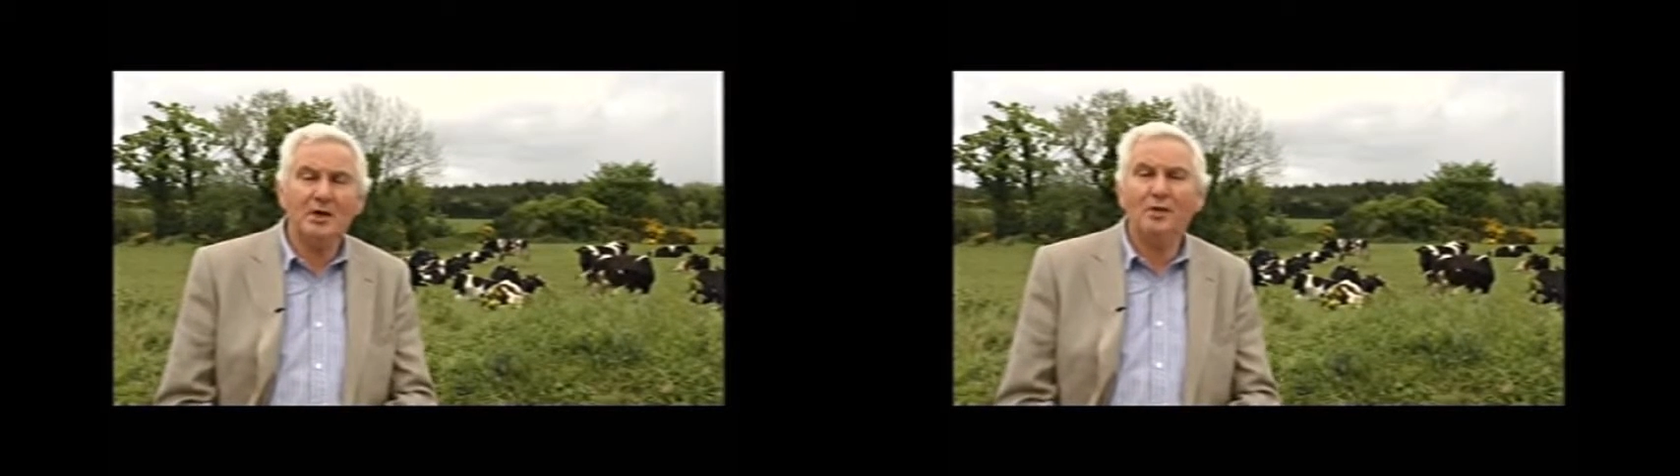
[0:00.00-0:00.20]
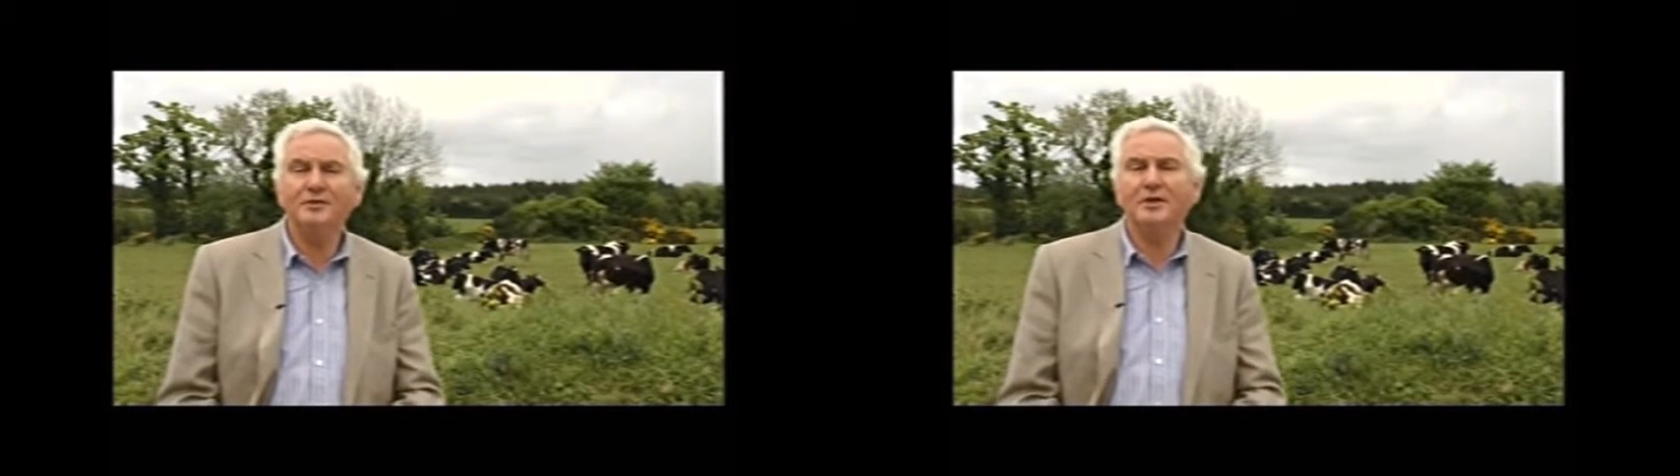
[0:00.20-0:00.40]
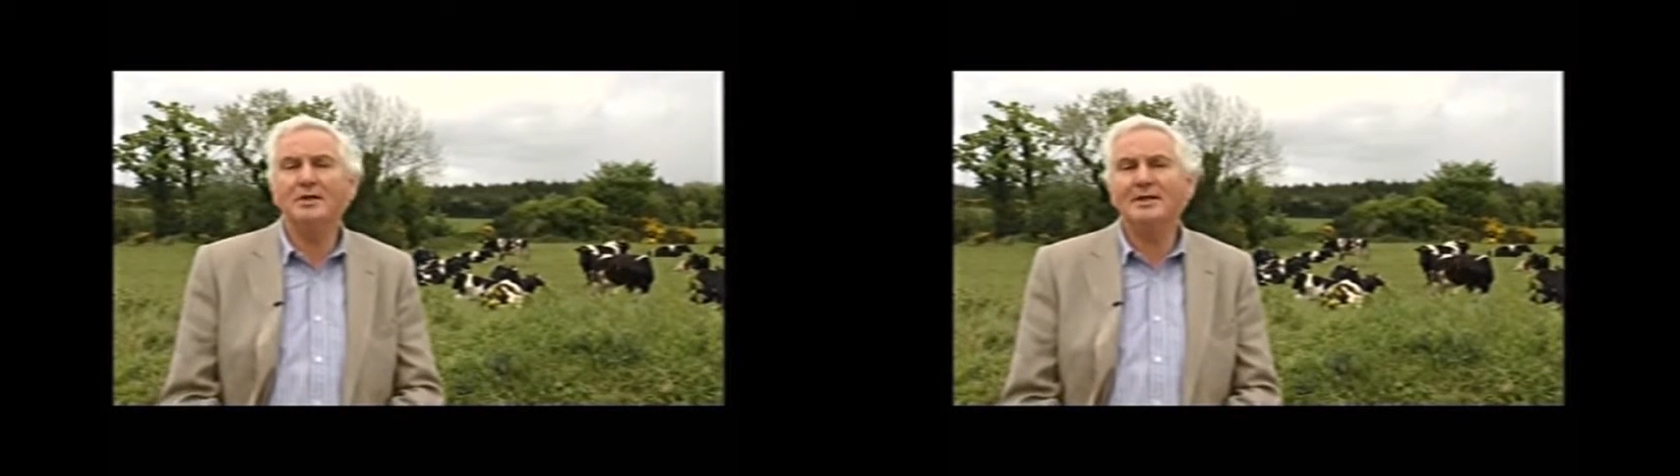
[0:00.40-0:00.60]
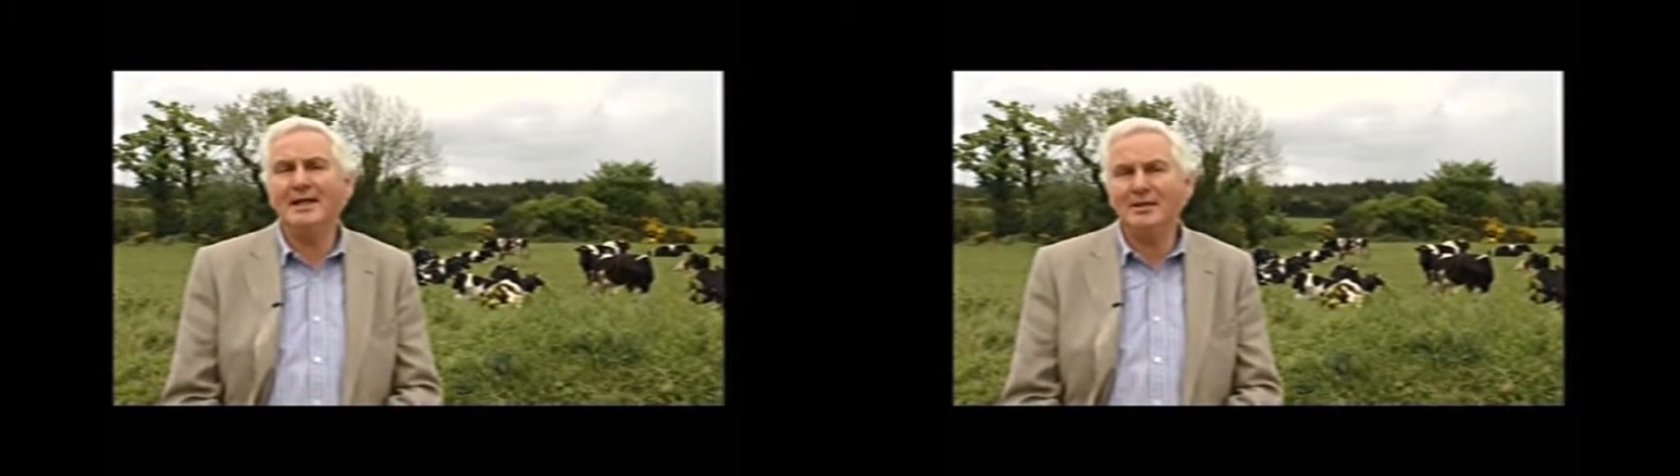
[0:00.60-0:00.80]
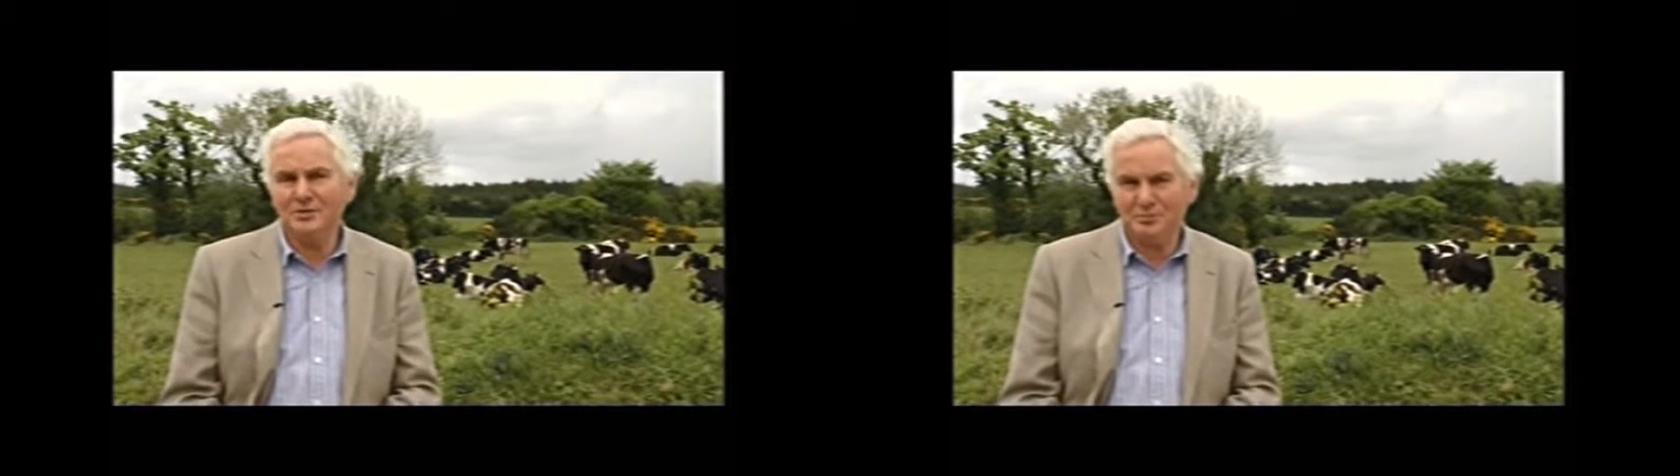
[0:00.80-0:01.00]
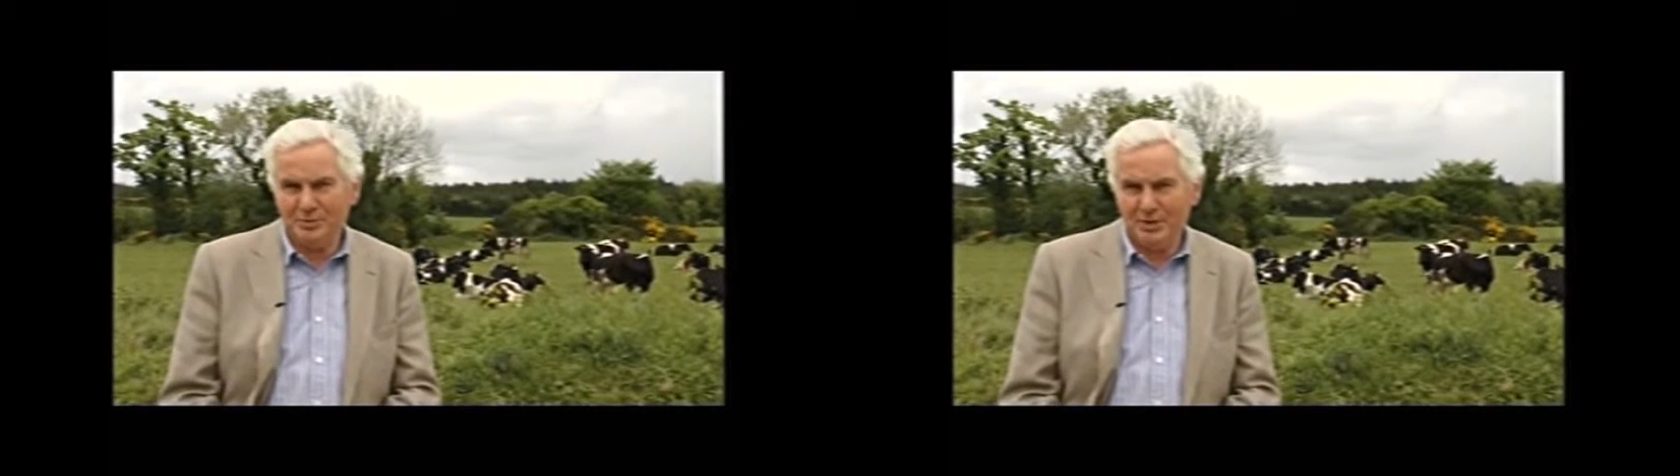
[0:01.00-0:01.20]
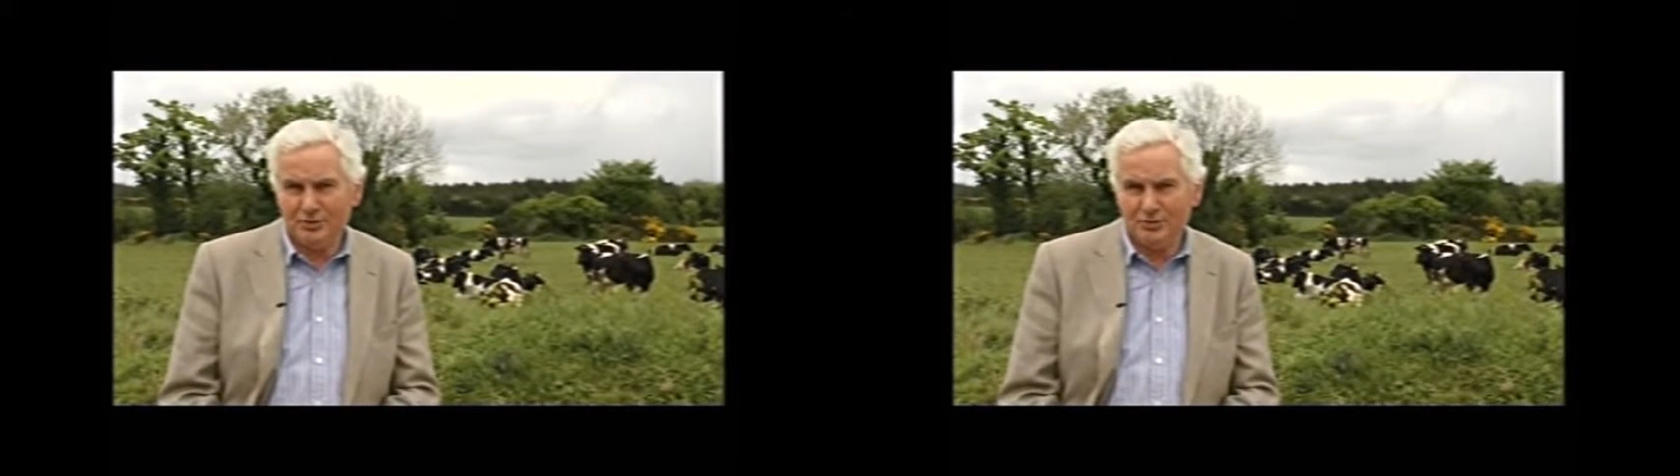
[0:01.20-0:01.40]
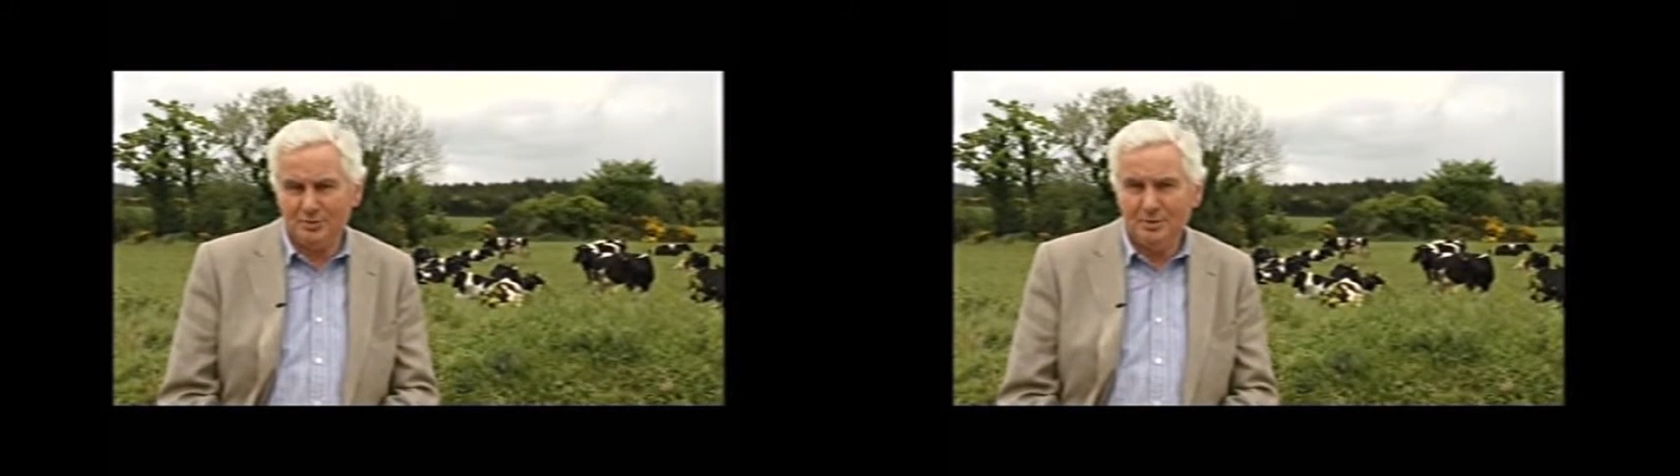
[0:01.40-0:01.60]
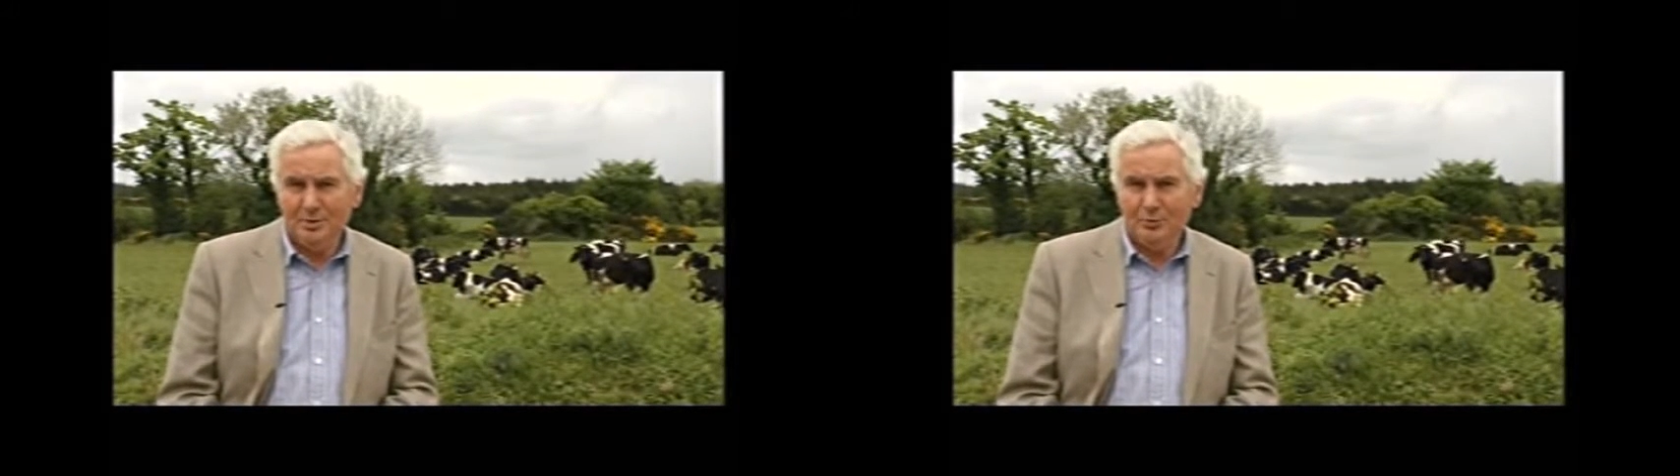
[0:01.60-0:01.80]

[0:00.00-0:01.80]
of their latest production,